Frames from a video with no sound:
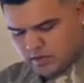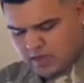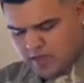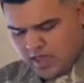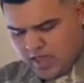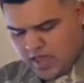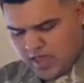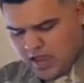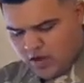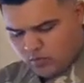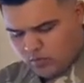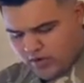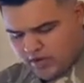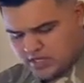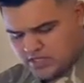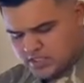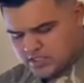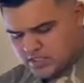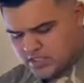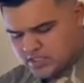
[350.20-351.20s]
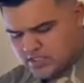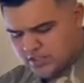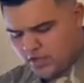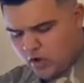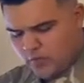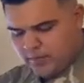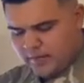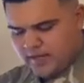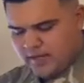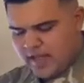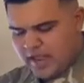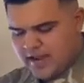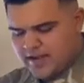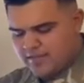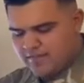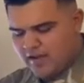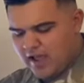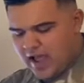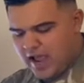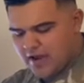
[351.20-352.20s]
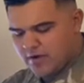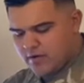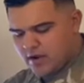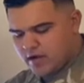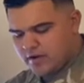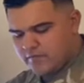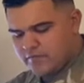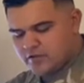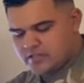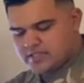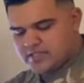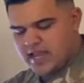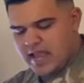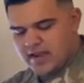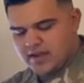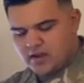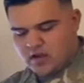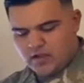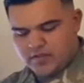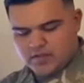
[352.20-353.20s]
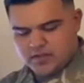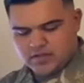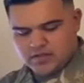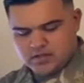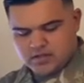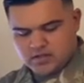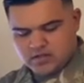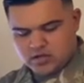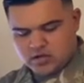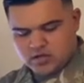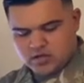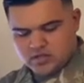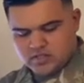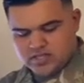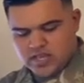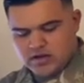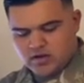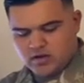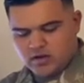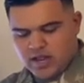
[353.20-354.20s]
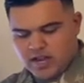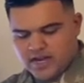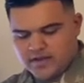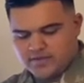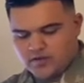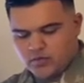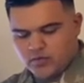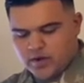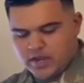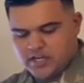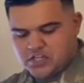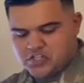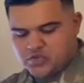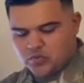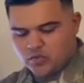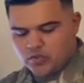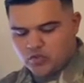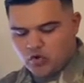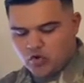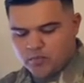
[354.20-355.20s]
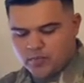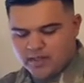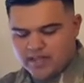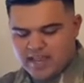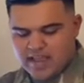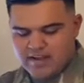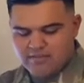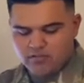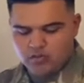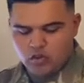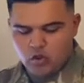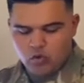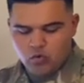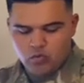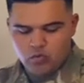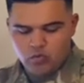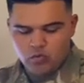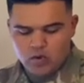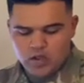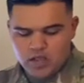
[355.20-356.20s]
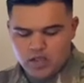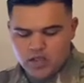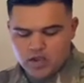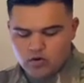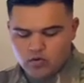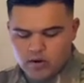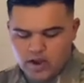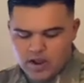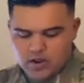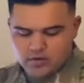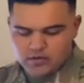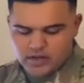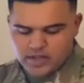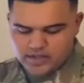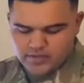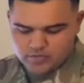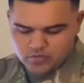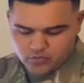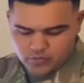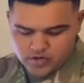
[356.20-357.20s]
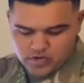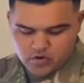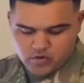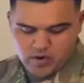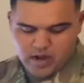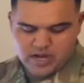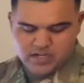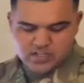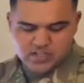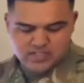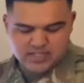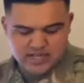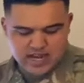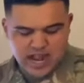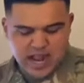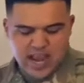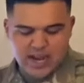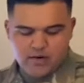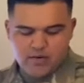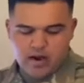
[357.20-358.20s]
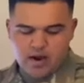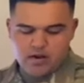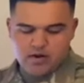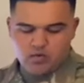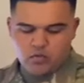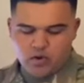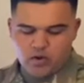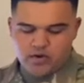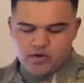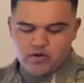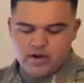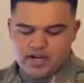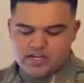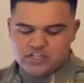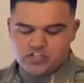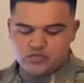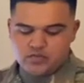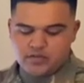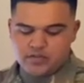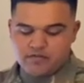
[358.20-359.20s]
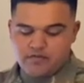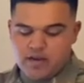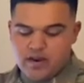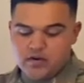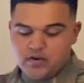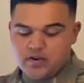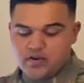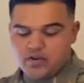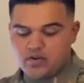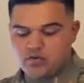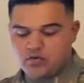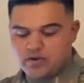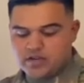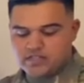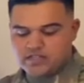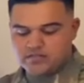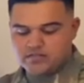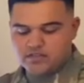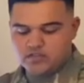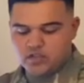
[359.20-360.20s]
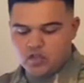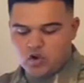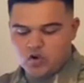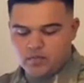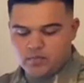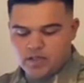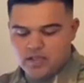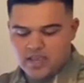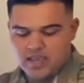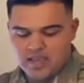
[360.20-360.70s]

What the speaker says: A ridge is a sloping line of high ground. If you're standing on the center line of a ridge, you will normally have low ground in 3 directions and high ground in 1 direction with varying degrees of slope.